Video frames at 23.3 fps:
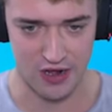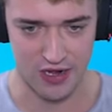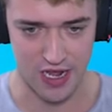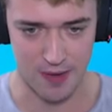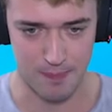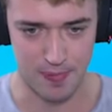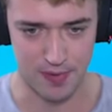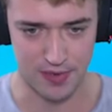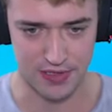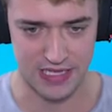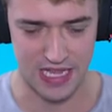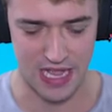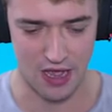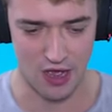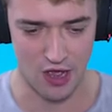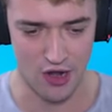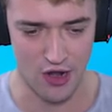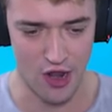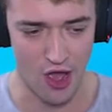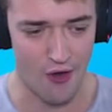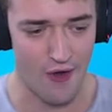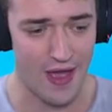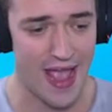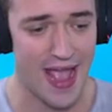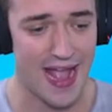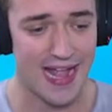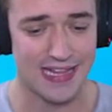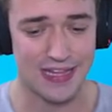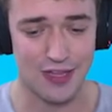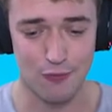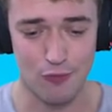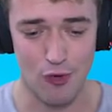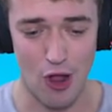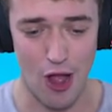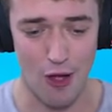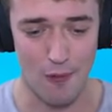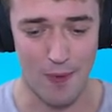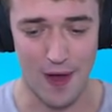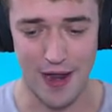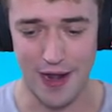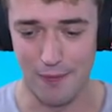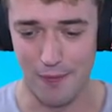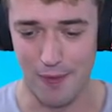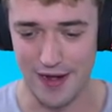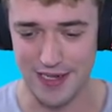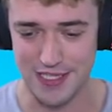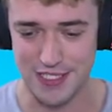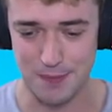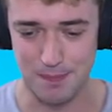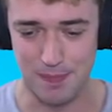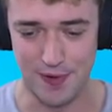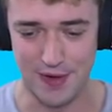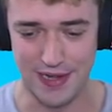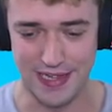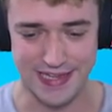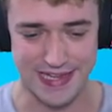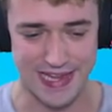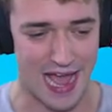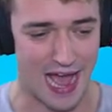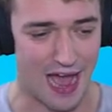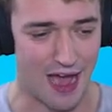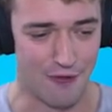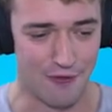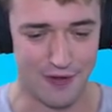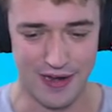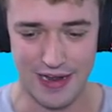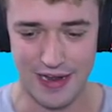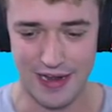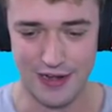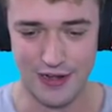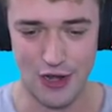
Okay, put that... Oh, no, I ate the wrong one. I wanted to put it down.